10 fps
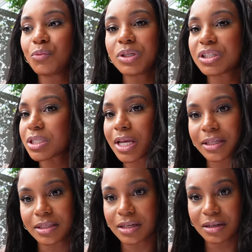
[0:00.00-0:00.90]
we just
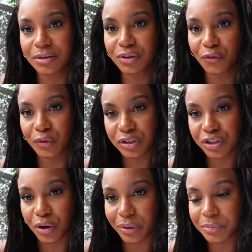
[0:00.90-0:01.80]
let the the
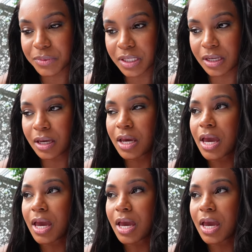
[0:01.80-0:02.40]
fridge go empty